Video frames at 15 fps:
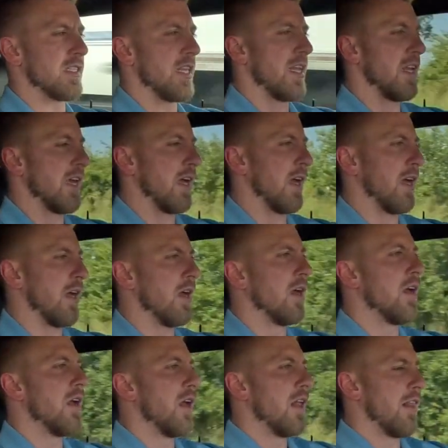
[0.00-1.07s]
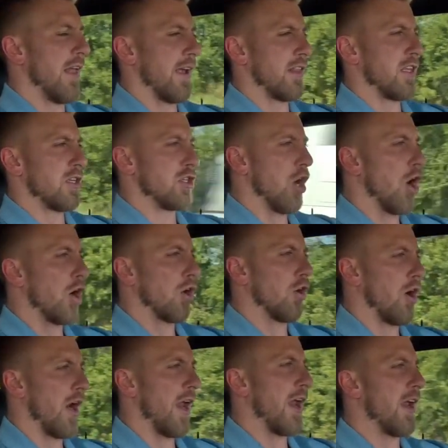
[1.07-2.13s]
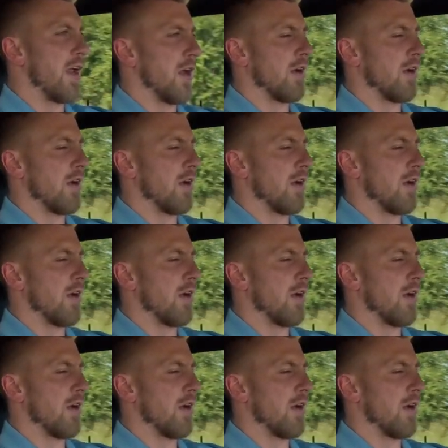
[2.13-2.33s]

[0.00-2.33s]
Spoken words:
the like the dark gray,